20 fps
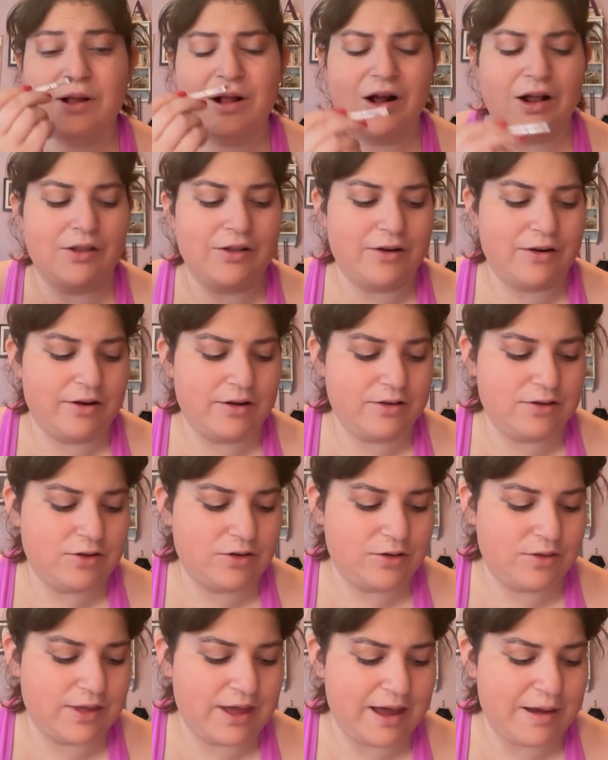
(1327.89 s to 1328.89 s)
color
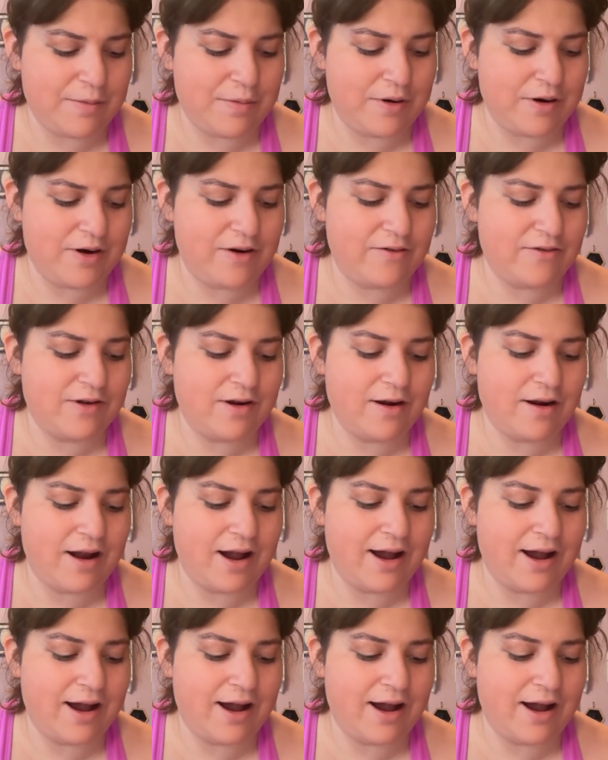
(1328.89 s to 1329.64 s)
to that part of your